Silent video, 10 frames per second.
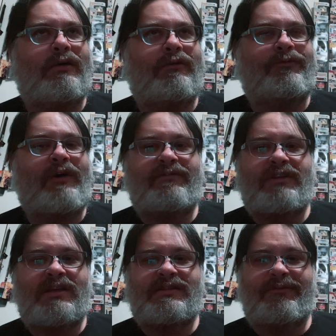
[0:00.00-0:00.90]
Five
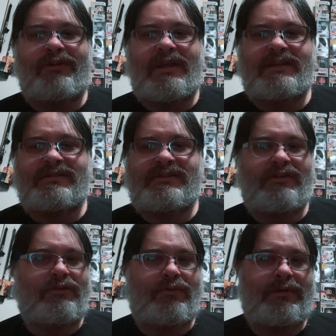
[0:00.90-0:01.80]
Nights at Freddy's
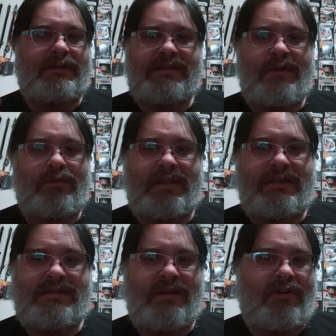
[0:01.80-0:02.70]
too, because they
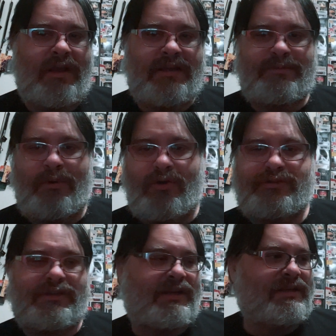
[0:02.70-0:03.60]
released it on
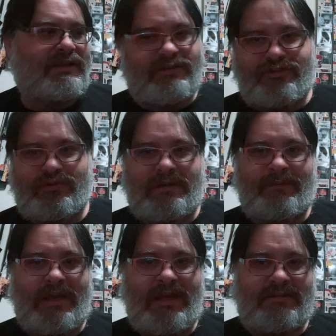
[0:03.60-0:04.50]
Xbox and I need to
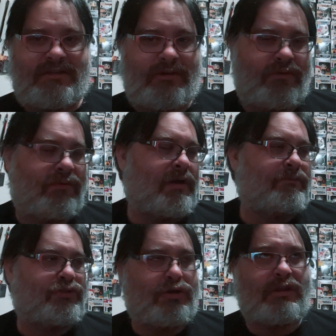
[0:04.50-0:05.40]
stream that too.
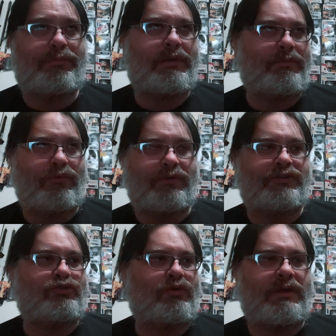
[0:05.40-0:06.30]
I'm sure that people
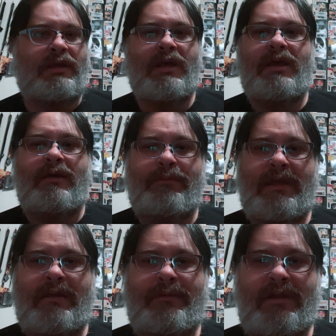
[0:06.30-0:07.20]
enjoy
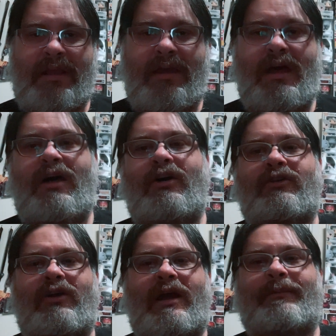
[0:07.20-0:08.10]
me being like, oh
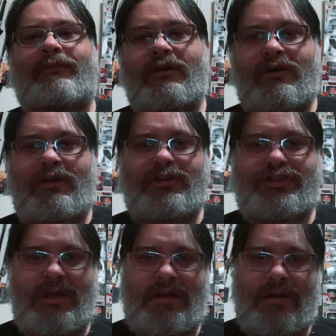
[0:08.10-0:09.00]
crap, oh
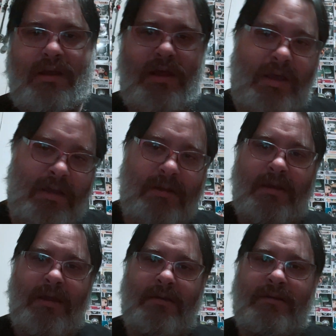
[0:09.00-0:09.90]
shit, and
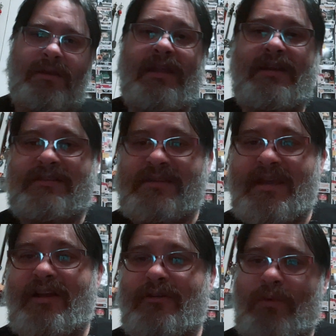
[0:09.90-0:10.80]
getting
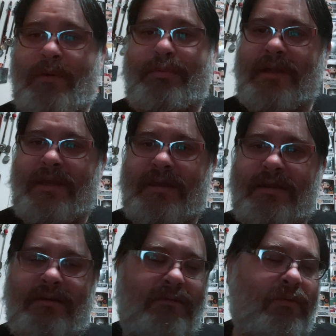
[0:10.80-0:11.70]
scared while playing
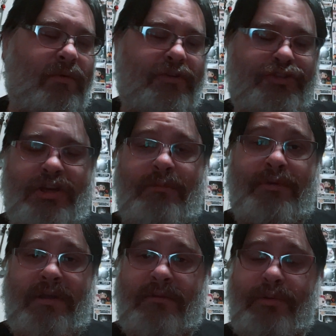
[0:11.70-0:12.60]
it, or
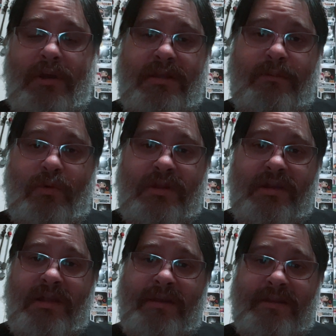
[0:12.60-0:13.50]
jumping, probably more
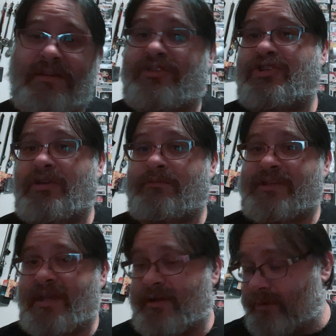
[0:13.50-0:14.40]
than likely jump
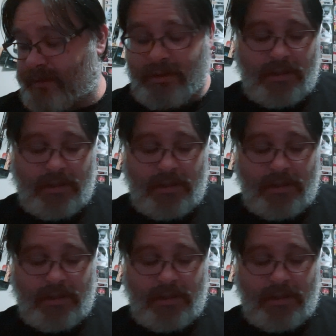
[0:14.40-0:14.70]
scaring